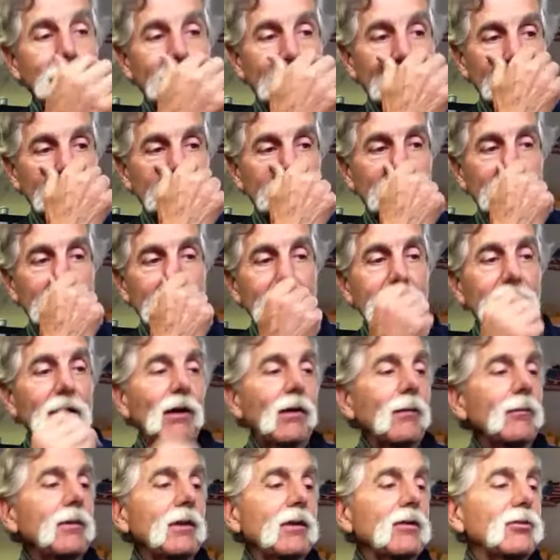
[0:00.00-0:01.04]
but
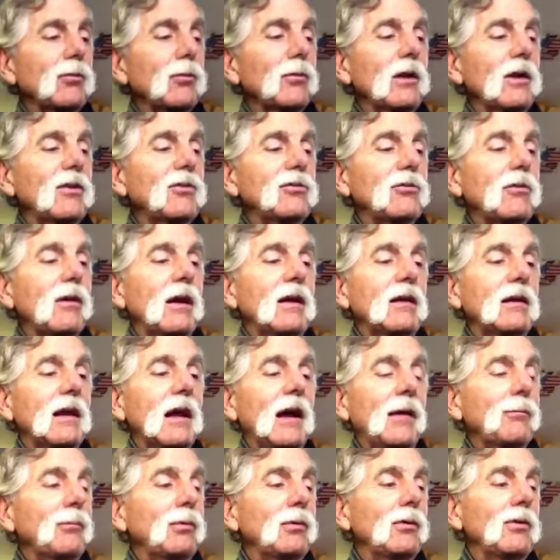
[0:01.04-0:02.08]
it's really straight,
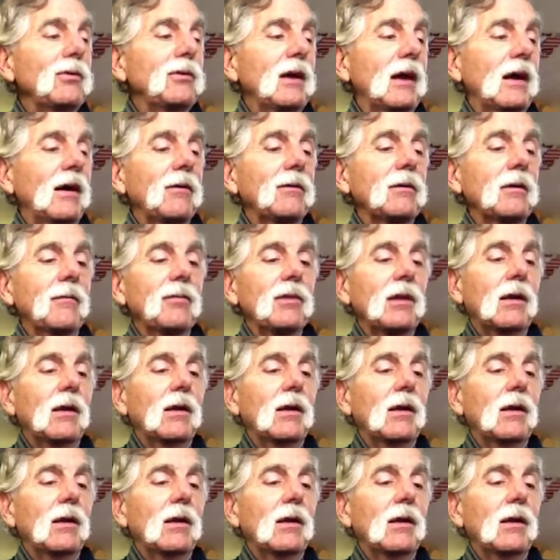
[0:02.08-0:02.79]
not pulled down.